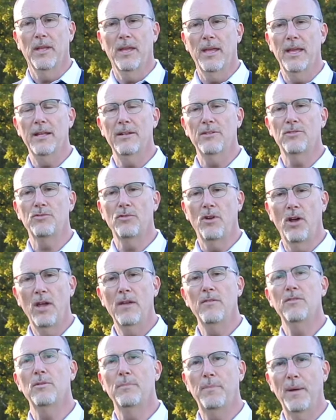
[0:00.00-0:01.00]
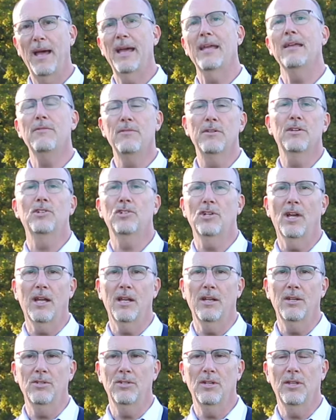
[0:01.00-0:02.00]
it drives a behaviour
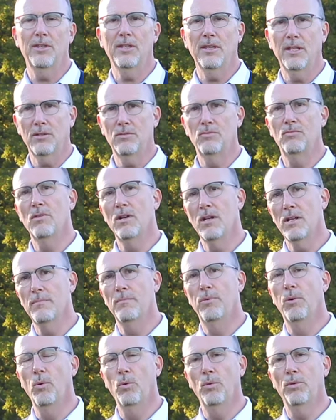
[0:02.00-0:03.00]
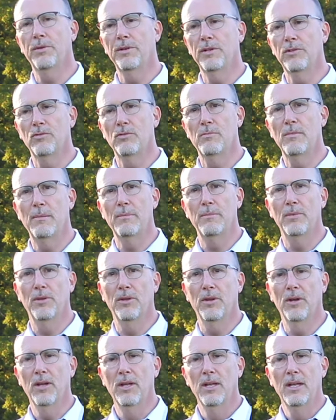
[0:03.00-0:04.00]
change and I think that's a really important thing to remember
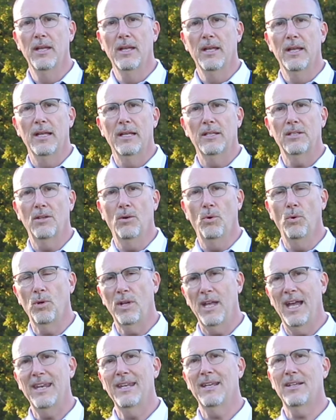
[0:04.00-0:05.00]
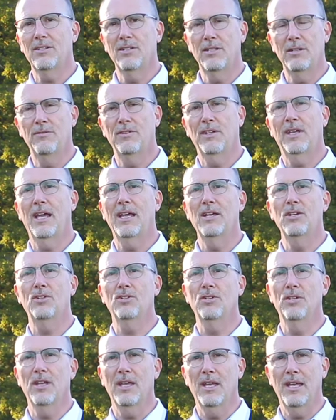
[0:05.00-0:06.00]
that organic
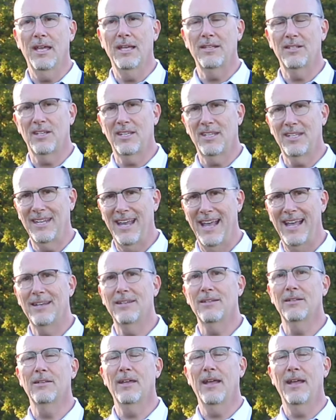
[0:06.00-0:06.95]
certification is a standard